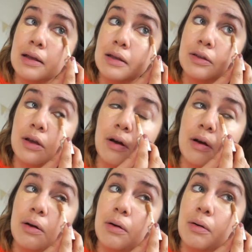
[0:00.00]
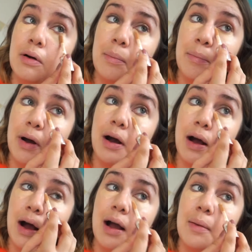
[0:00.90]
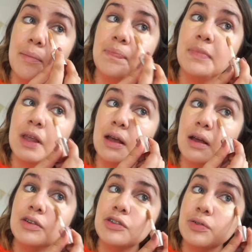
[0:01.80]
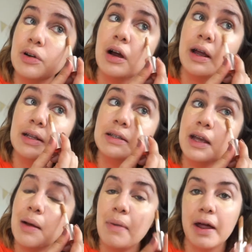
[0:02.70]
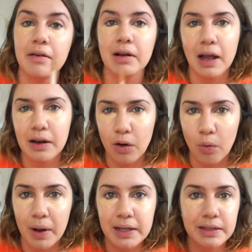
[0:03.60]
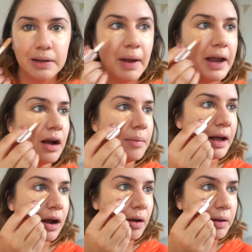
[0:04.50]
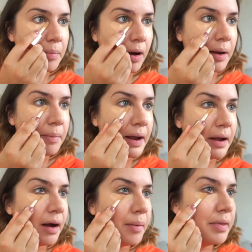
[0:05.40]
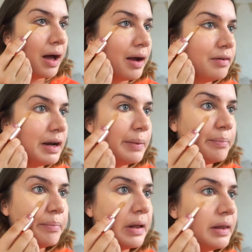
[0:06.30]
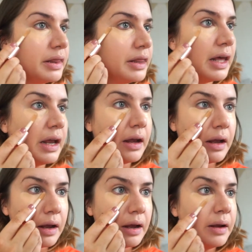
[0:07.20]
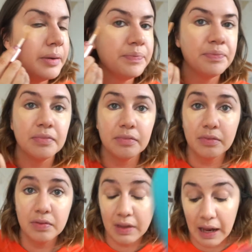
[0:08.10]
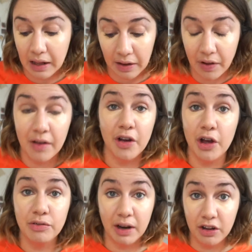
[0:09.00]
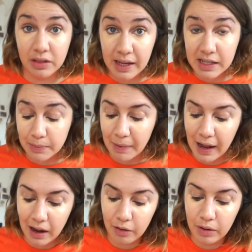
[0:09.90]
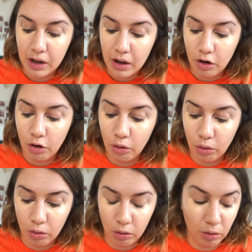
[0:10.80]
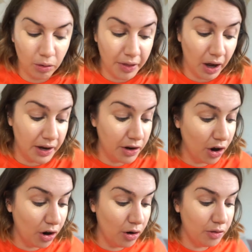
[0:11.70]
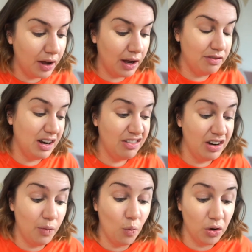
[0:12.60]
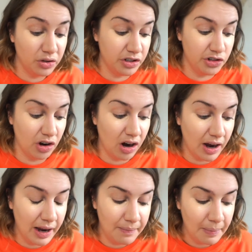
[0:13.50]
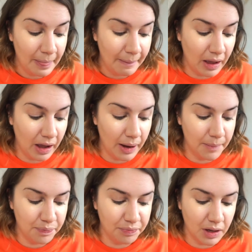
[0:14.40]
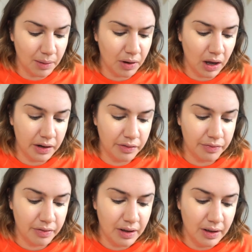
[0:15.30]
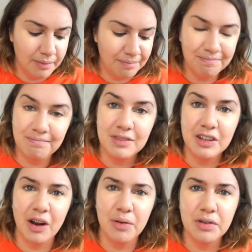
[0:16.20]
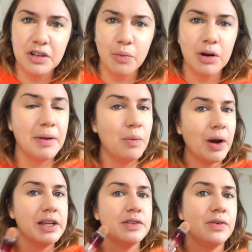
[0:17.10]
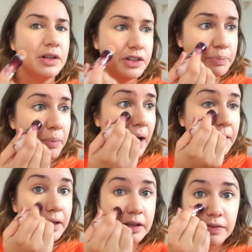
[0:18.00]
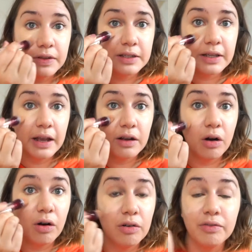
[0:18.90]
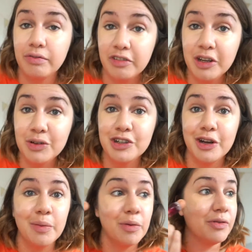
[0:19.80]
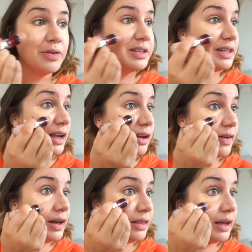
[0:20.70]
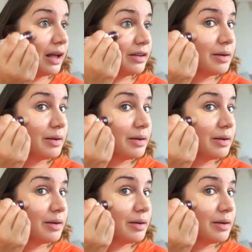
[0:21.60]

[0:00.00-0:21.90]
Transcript: So, but I'm trying to get better at like not wasting makeup, like only buying makeup that I really think like I have heard really good things about, or that I know that I really, really want to try. I'm kind of, you know, don't want to be wasteful and just buy things for the sake of YouTube or for the sake of anything else.